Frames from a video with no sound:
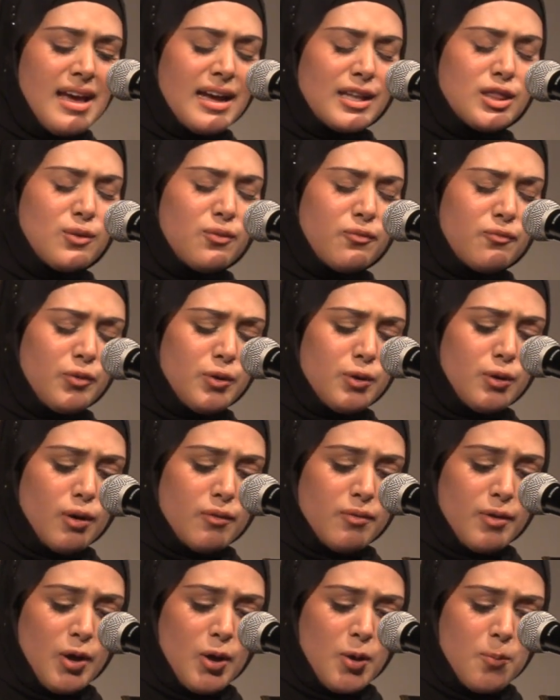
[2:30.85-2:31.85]
at the foot
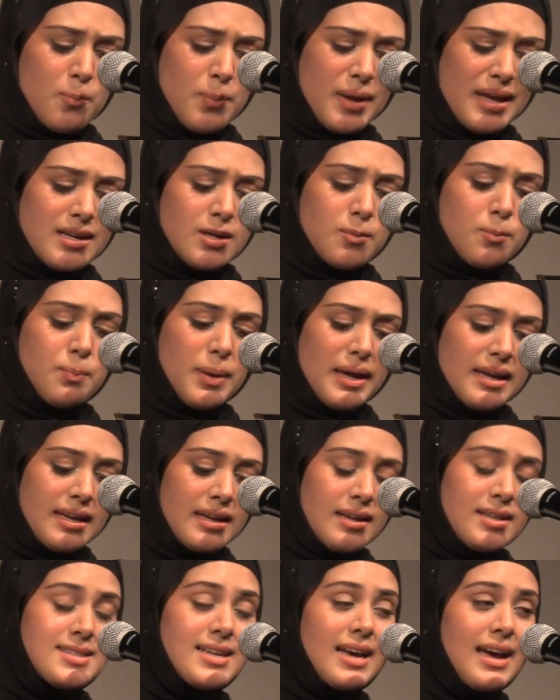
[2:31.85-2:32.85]
of her bed
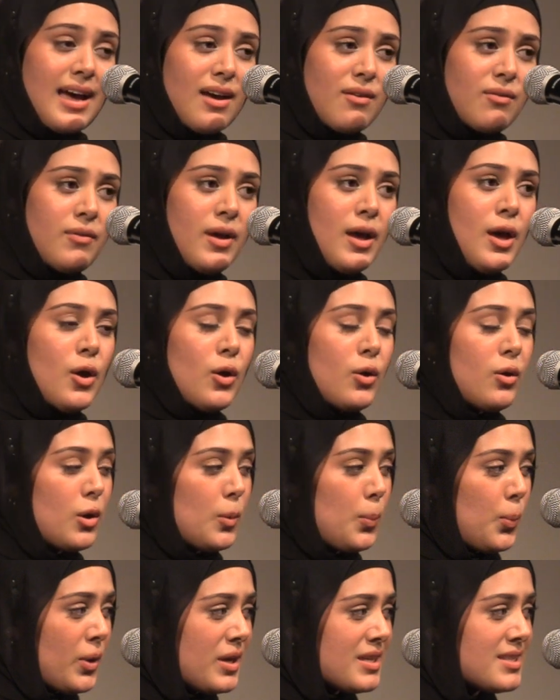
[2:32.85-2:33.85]
begging to have her
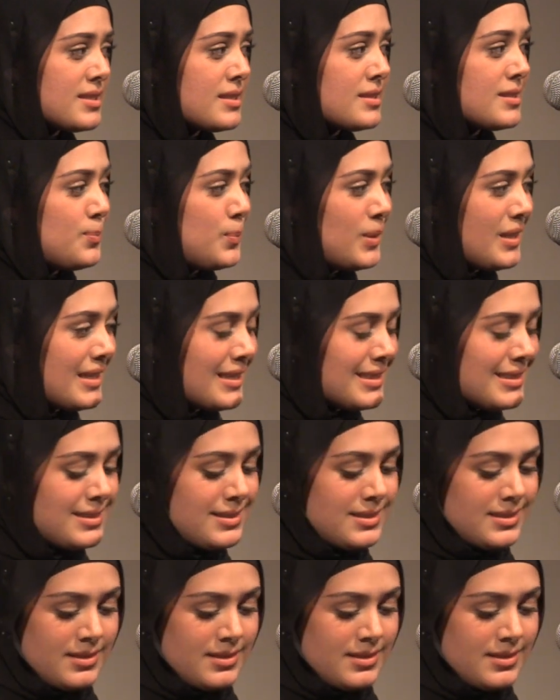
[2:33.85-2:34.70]
oppressor's blood?